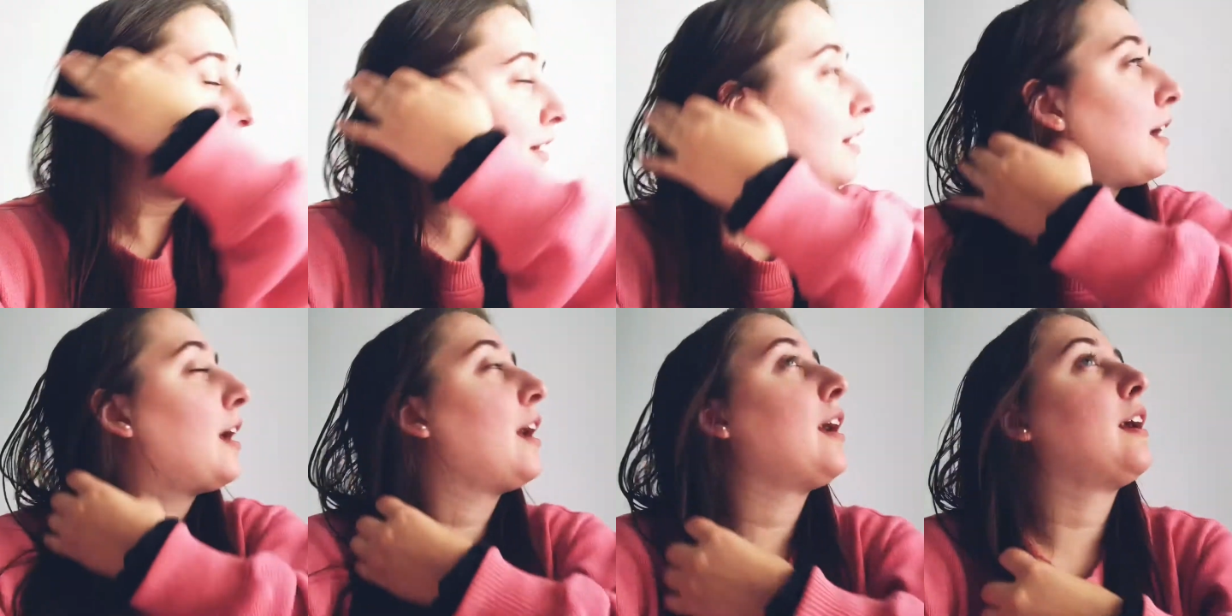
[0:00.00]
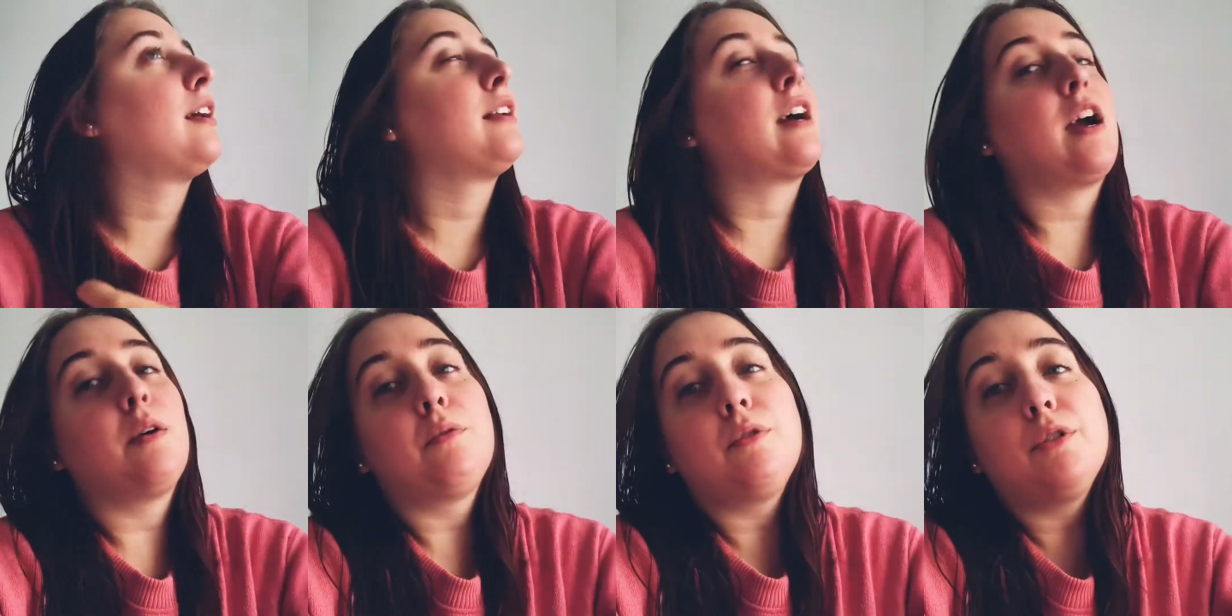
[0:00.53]
And
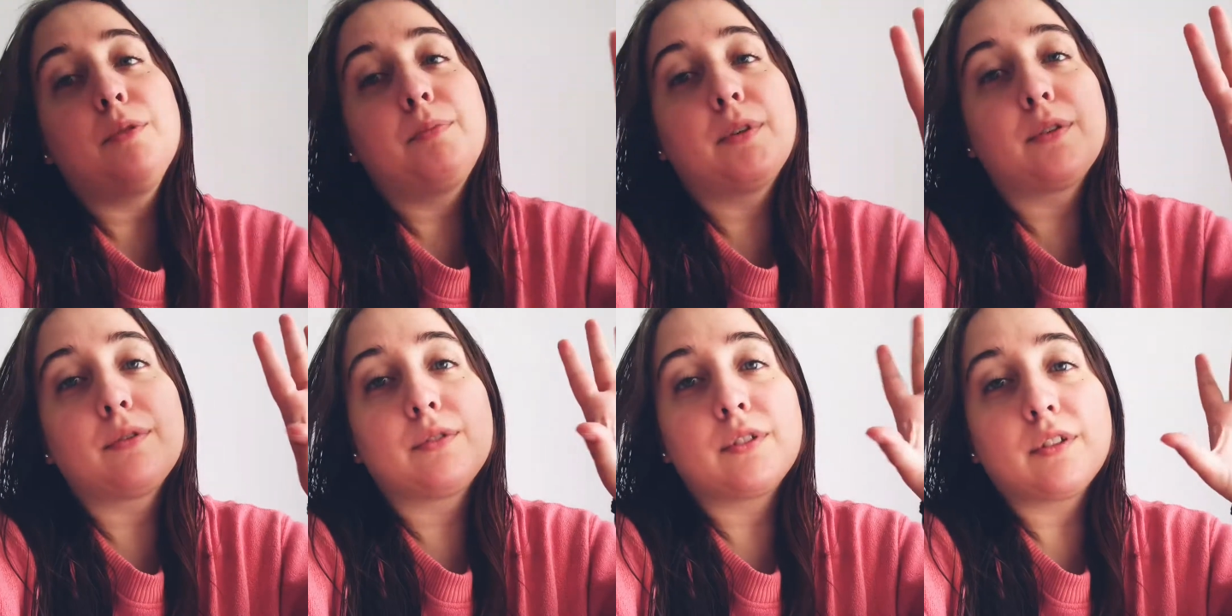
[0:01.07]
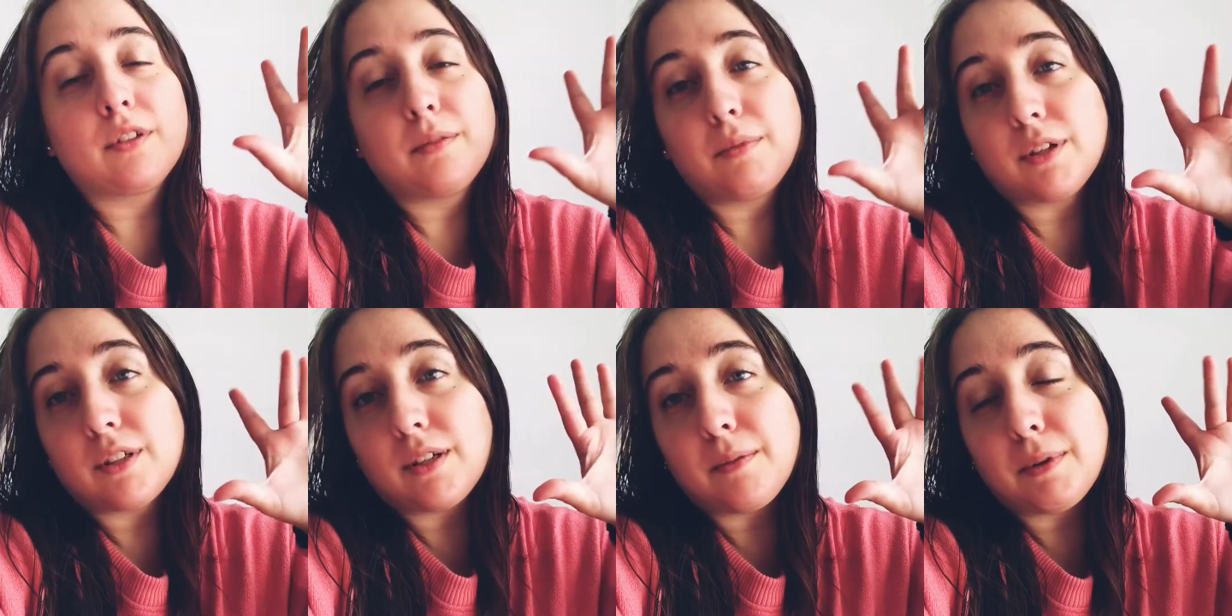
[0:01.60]
I will po
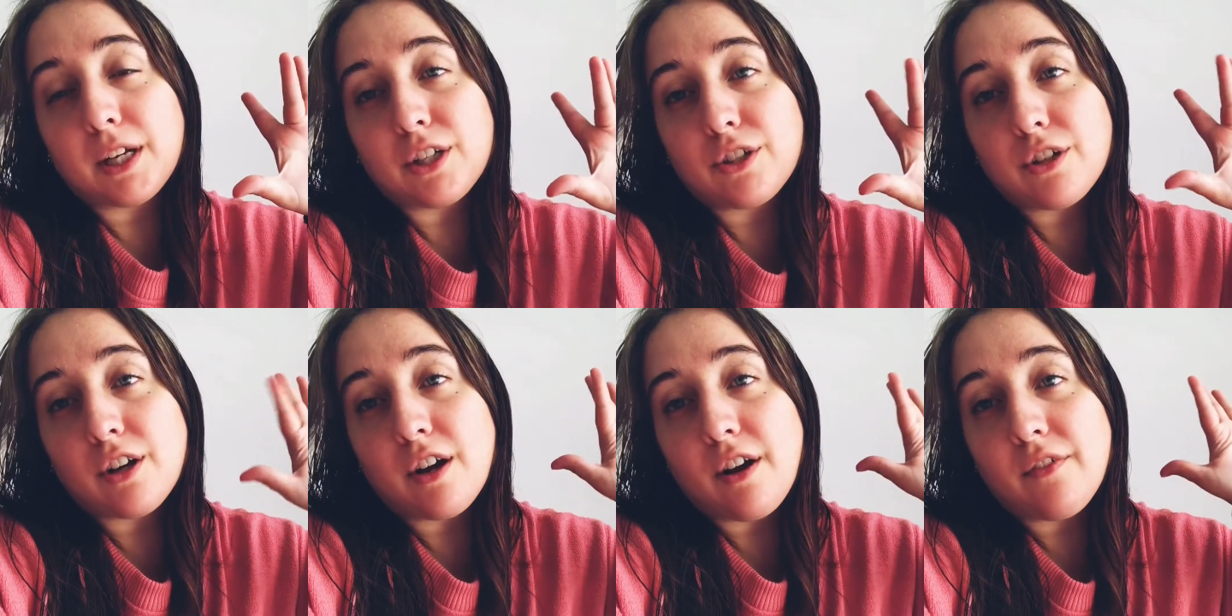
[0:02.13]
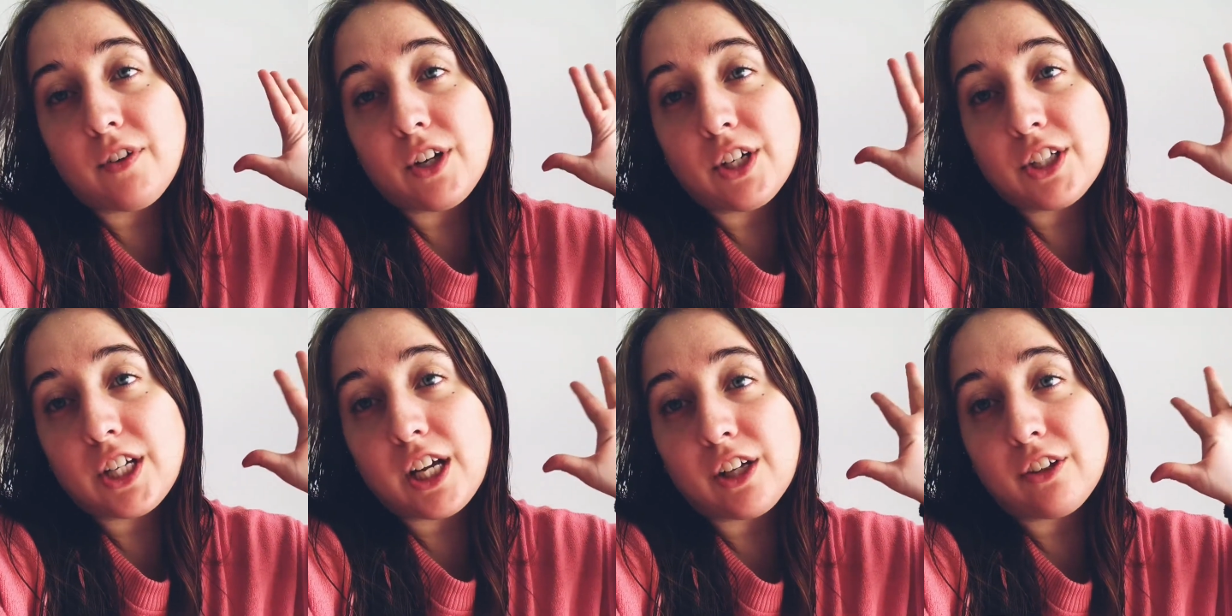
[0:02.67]
put a picture of her
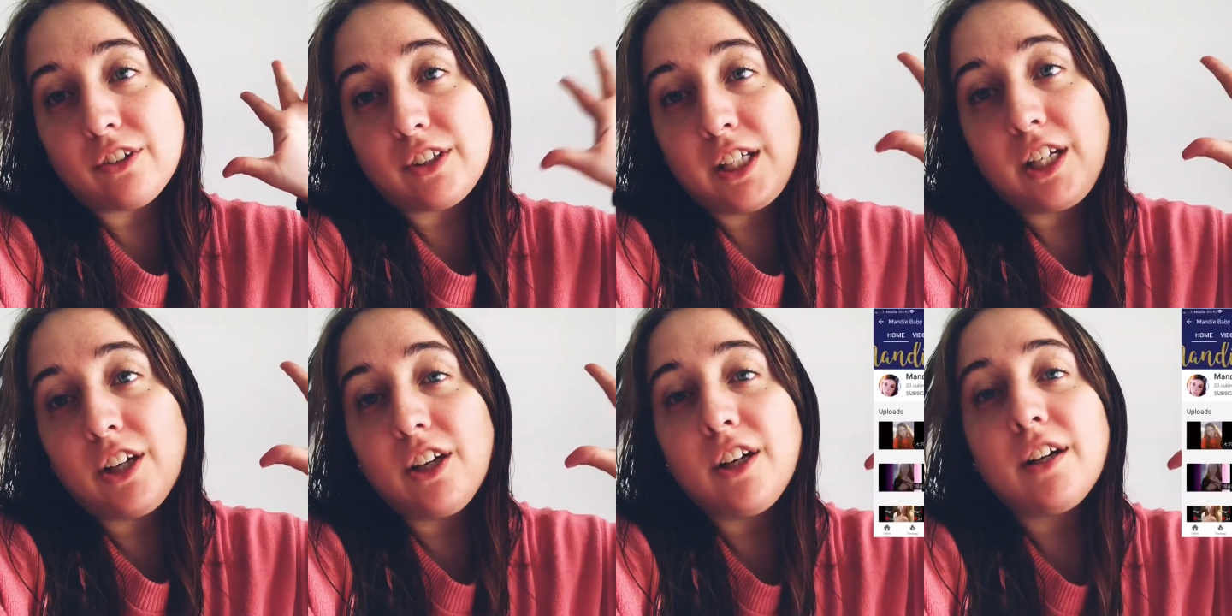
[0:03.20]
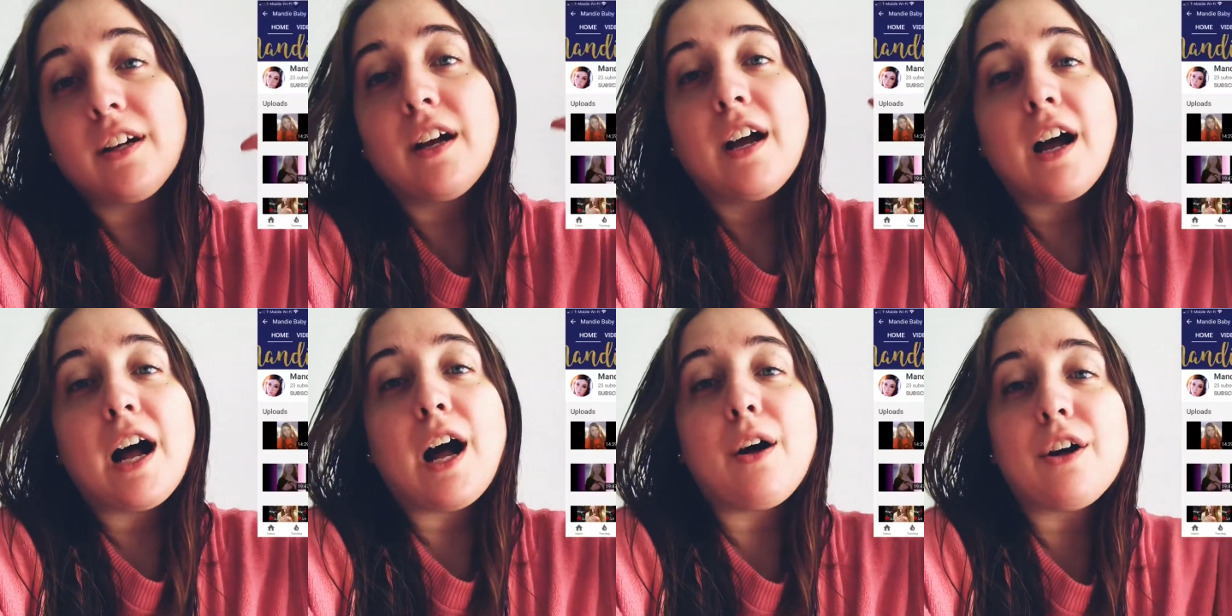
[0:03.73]
channel here.
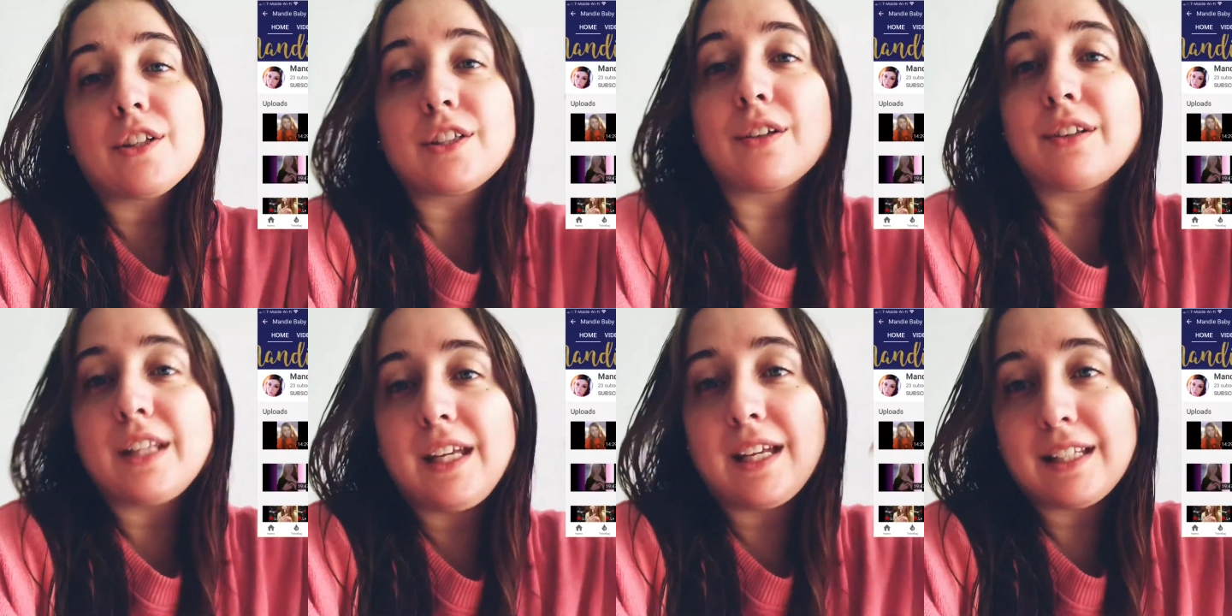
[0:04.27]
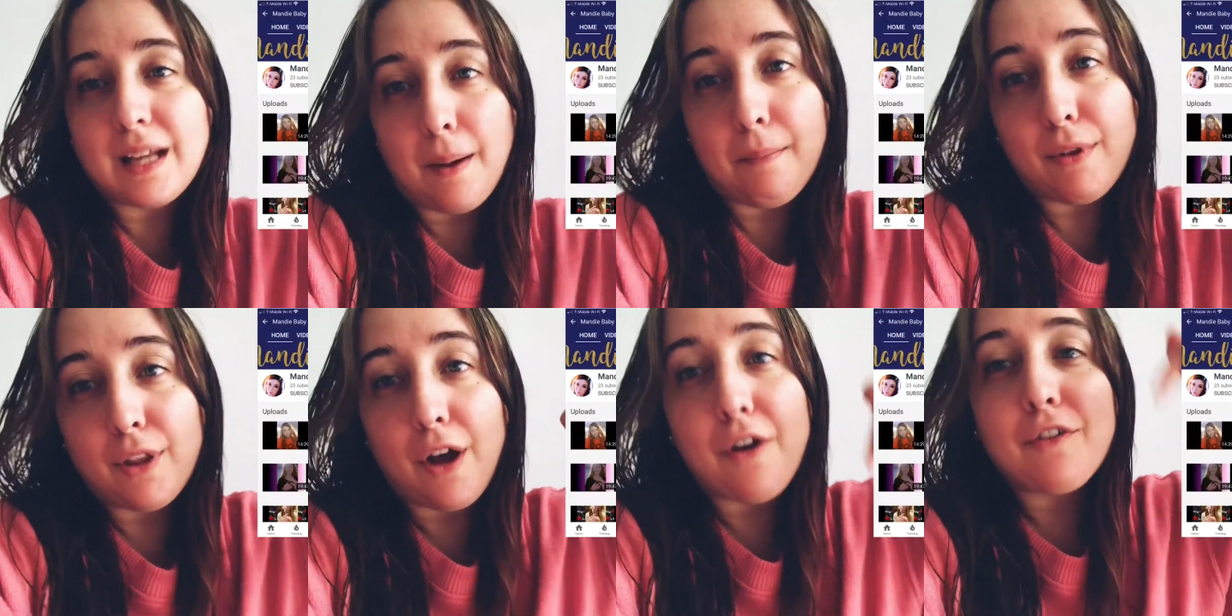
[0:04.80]
I'll also link it down
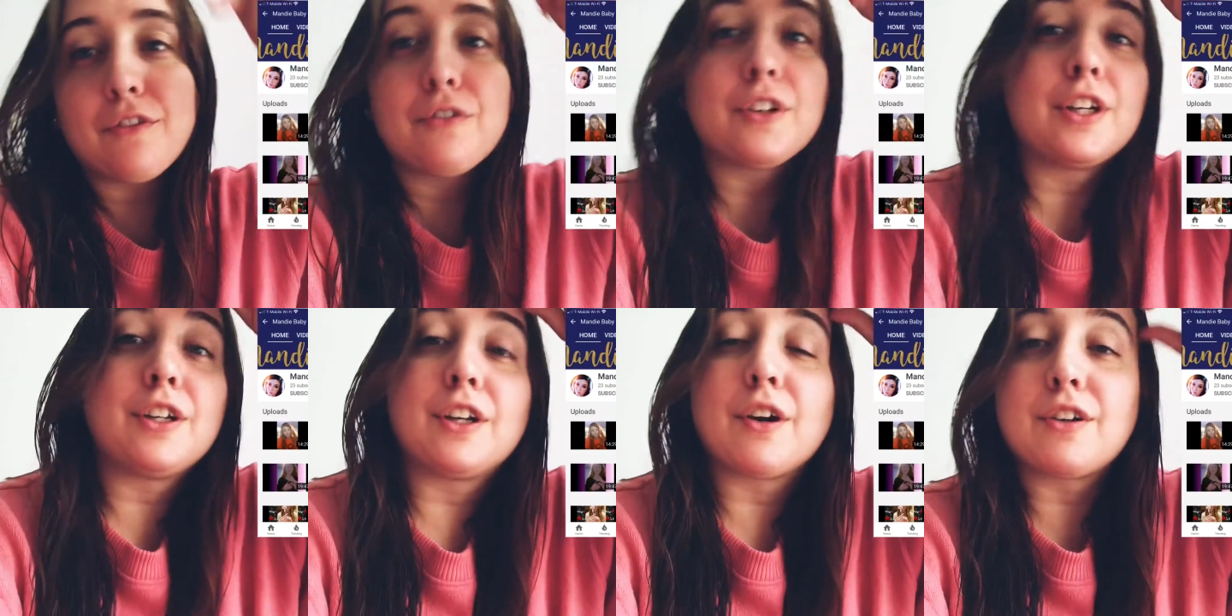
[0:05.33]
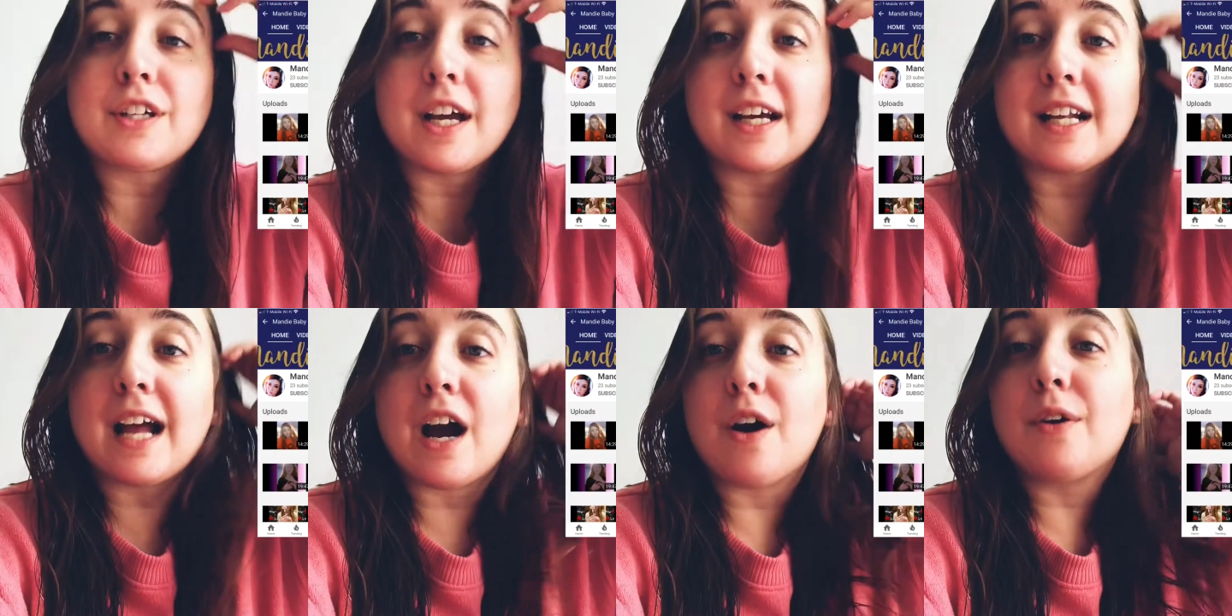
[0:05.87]
below for you to go check
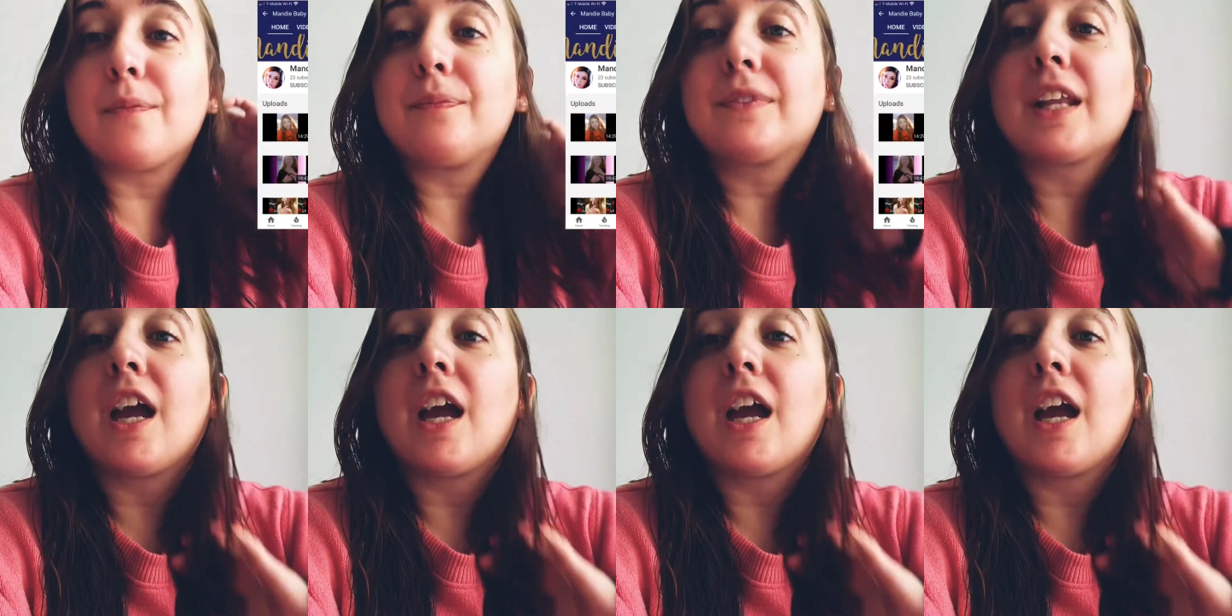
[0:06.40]
it out.